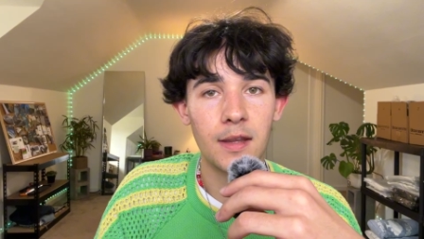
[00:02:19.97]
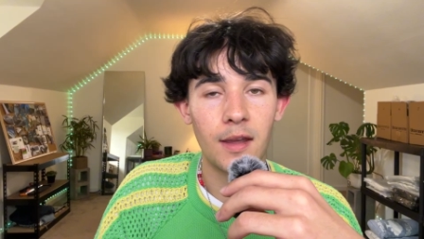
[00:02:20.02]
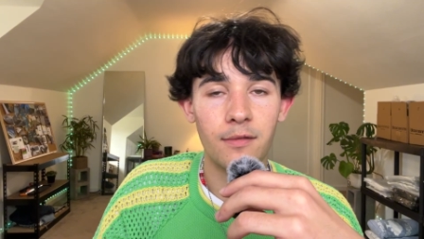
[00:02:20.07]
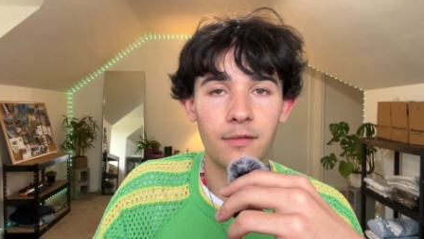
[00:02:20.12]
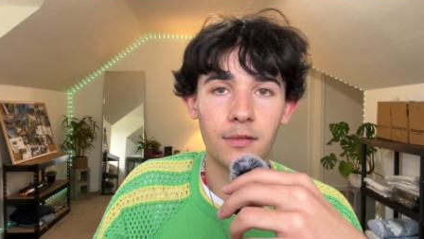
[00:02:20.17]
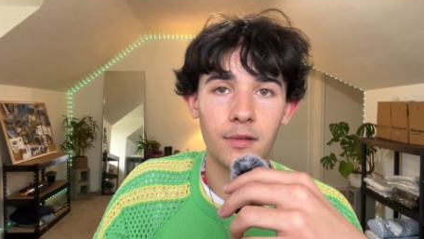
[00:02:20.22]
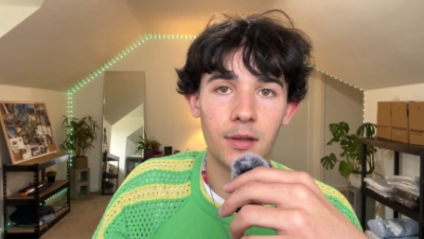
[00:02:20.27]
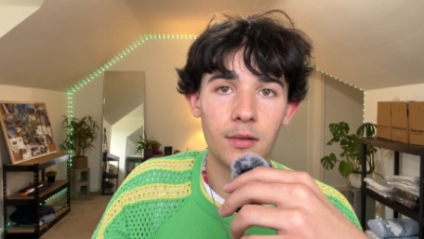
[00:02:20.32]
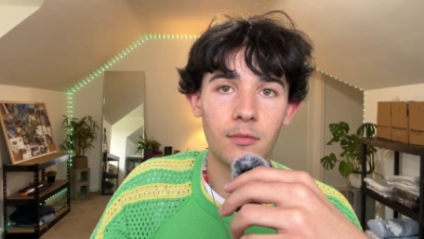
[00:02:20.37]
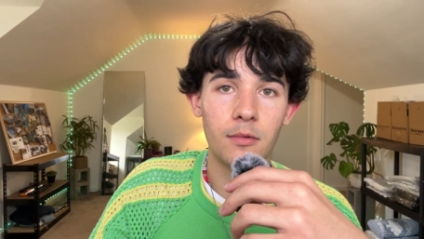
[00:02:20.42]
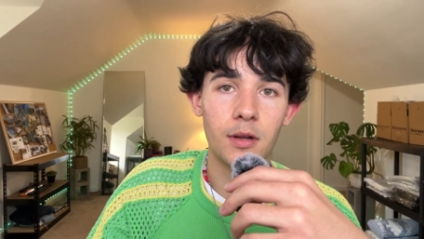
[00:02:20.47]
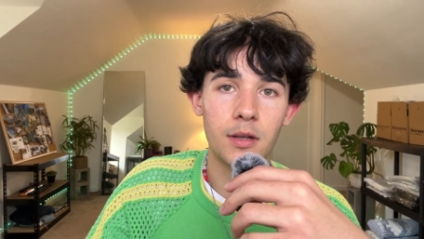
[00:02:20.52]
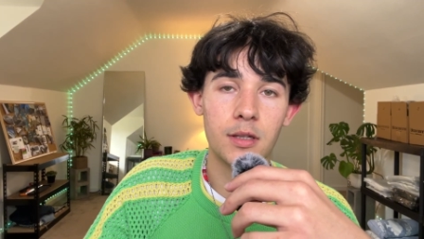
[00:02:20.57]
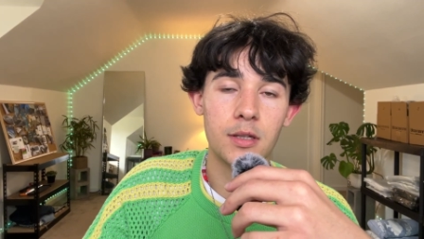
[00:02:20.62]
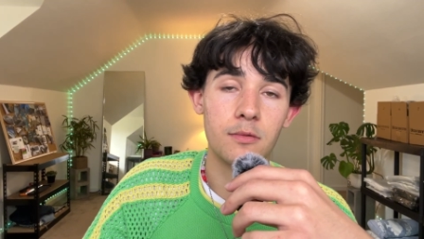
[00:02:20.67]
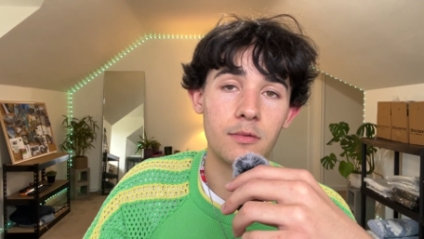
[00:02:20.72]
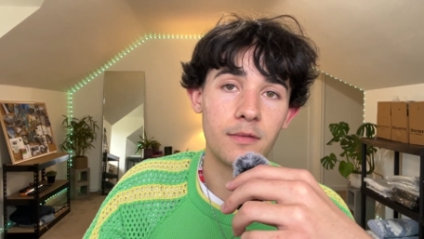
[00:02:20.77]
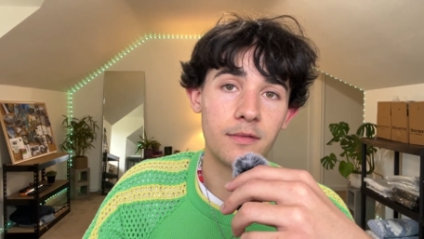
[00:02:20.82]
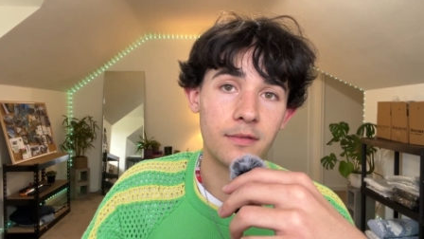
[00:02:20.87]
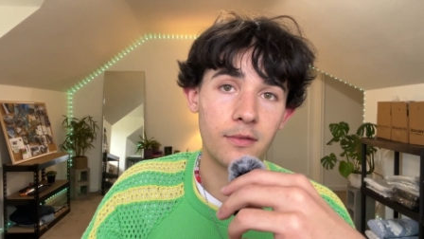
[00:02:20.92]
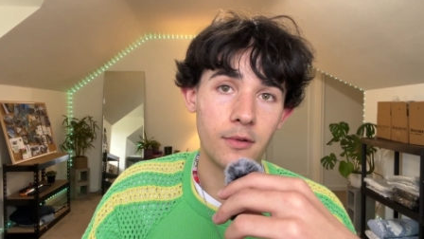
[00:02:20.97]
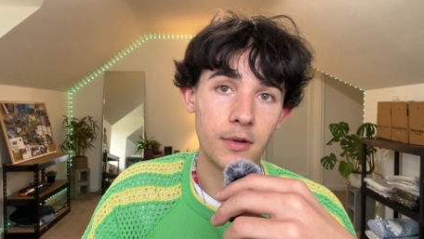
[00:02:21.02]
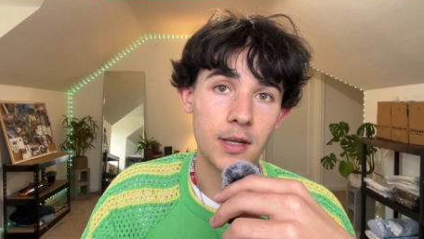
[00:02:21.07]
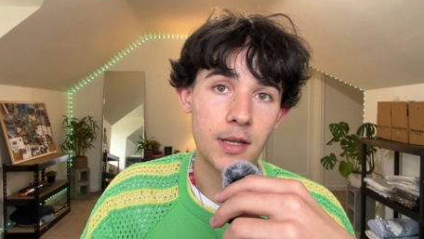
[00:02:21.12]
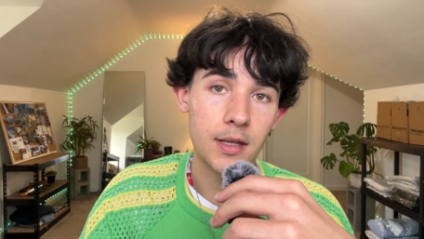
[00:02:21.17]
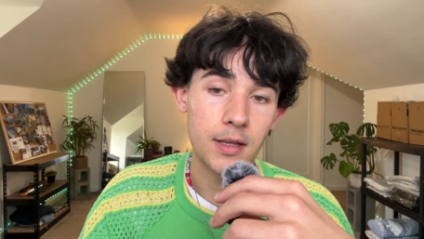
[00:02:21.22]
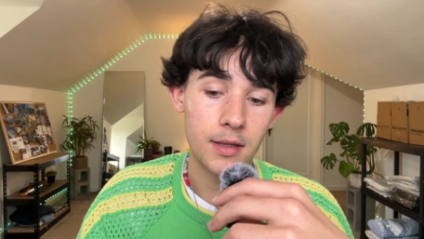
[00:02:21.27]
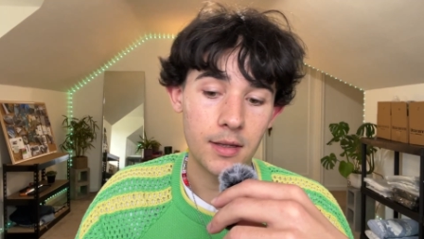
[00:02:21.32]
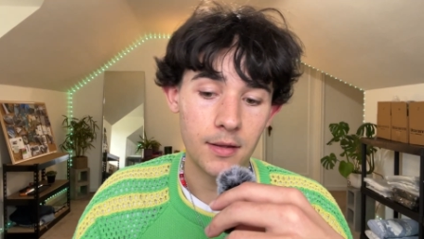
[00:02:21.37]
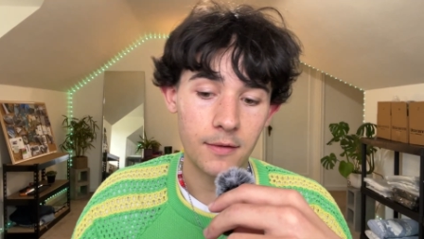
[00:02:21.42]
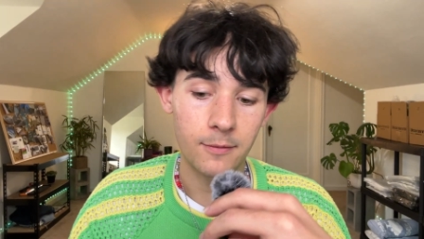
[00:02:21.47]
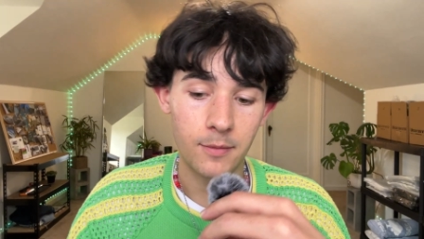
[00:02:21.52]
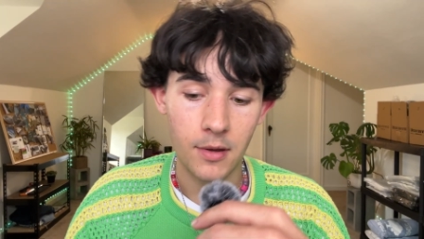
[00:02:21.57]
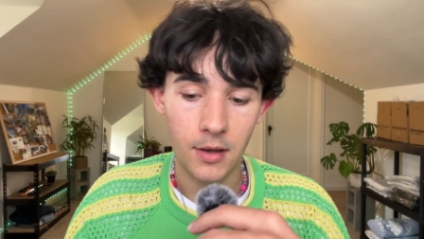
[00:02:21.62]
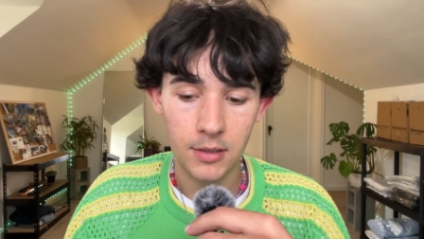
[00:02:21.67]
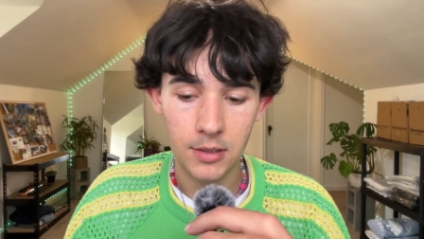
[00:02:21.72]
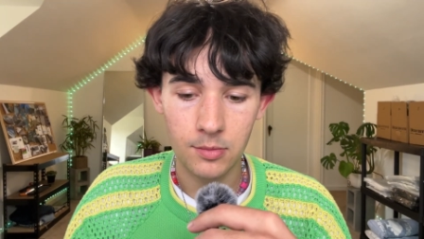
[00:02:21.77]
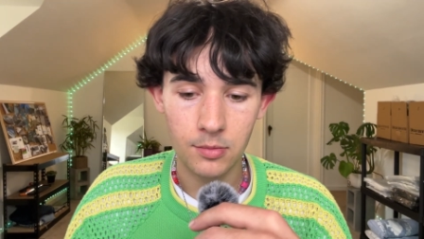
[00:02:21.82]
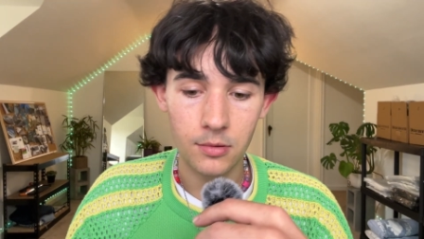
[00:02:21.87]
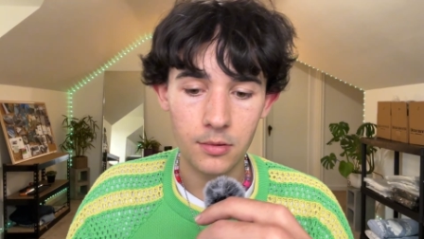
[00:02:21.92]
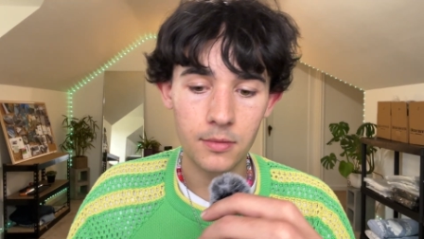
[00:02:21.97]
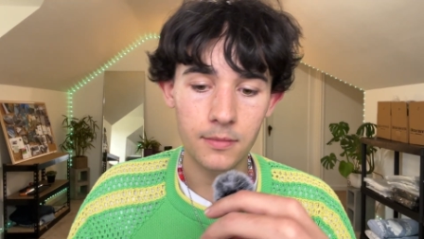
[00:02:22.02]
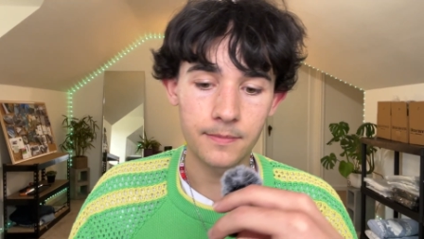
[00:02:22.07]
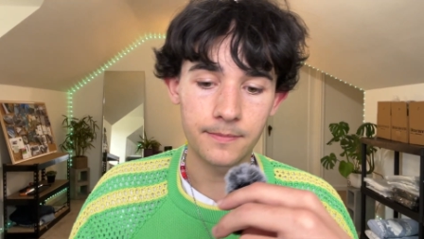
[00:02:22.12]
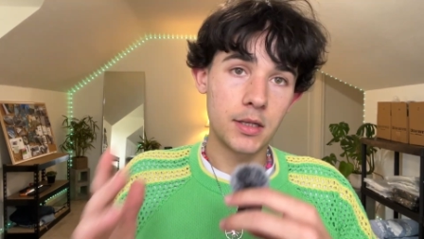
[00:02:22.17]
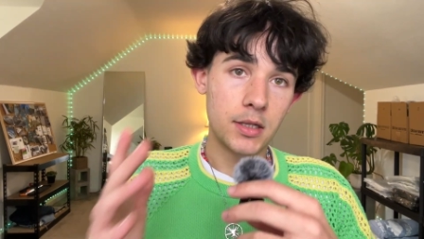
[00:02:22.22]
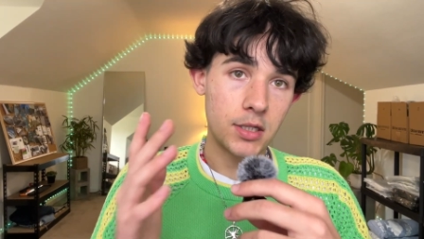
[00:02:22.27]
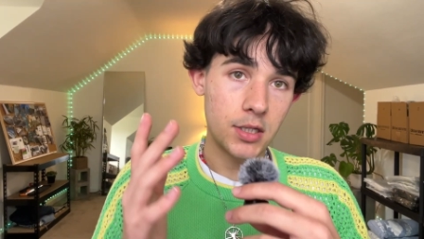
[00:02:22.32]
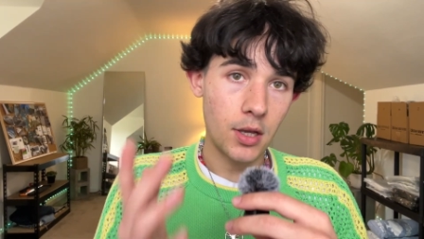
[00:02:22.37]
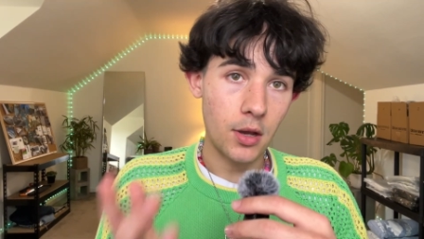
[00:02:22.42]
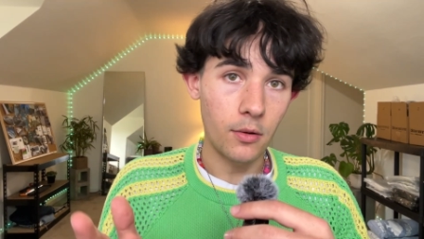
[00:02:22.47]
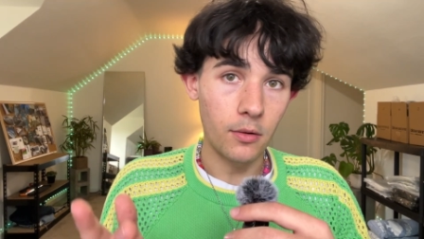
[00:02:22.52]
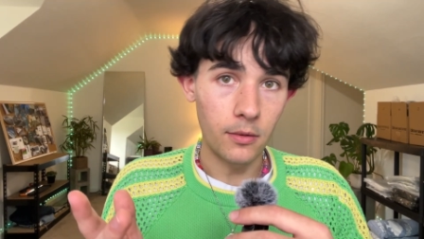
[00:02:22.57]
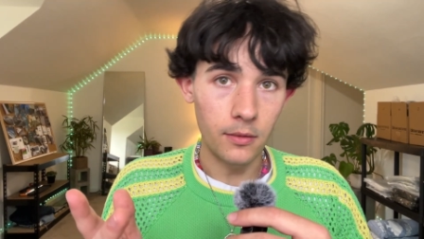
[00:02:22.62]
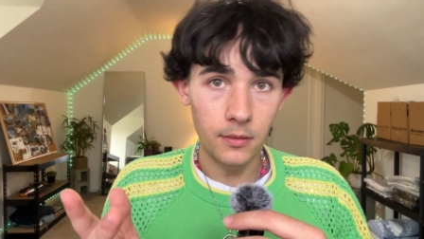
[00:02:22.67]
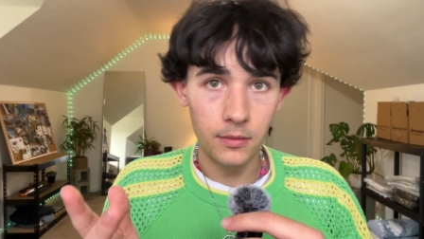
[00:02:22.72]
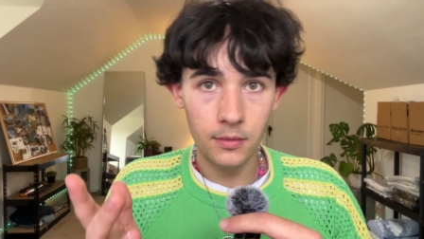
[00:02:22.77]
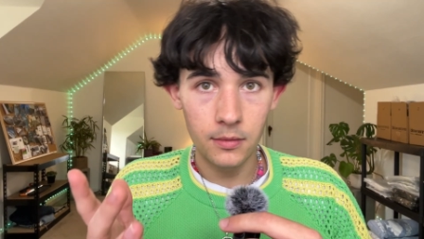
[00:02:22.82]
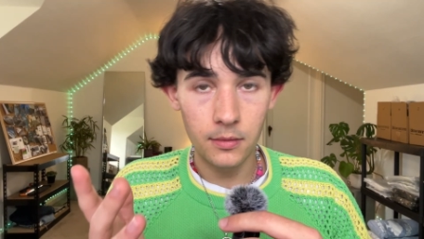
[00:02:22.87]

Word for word: Definitely want to avoid it if possible. So